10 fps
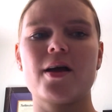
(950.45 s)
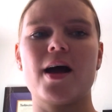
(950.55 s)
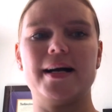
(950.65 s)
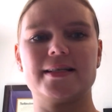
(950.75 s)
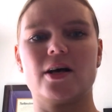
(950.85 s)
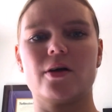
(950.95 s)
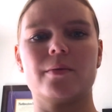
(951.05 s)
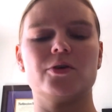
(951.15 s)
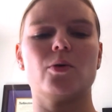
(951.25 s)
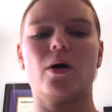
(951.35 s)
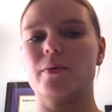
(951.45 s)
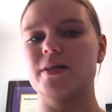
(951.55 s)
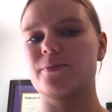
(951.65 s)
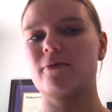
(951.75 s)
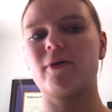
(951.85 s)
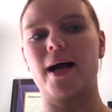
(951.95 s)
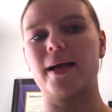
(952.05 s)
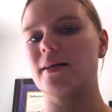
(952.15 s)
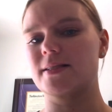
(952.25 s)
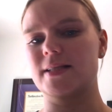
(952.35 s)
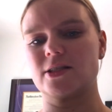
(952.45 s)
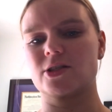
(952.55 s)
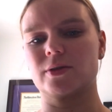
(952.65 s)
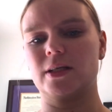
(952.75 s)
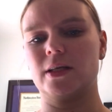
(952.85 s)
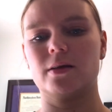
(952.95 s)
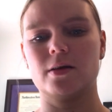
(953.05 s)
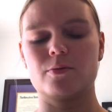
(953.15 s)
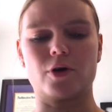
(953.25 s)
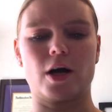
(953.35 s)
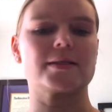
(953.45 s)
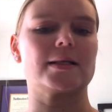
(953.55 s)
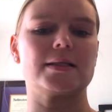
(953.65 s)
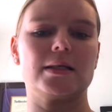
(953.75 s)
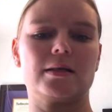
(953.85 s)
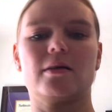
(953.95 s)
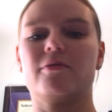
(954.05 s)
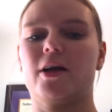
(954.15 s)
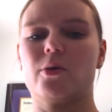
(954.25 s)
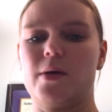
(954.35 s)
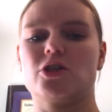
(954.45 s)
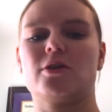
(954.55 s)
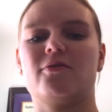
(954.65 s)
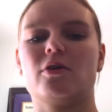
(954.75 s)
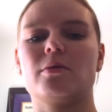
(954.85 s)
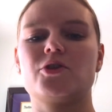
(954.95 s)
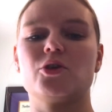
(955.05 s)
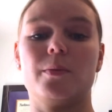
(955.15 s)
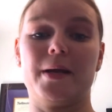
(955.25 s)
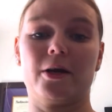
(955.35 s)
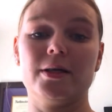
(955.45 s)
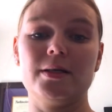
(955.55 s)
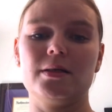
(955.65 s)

I tell them you always provide a sensory processing evaluation form to a parent,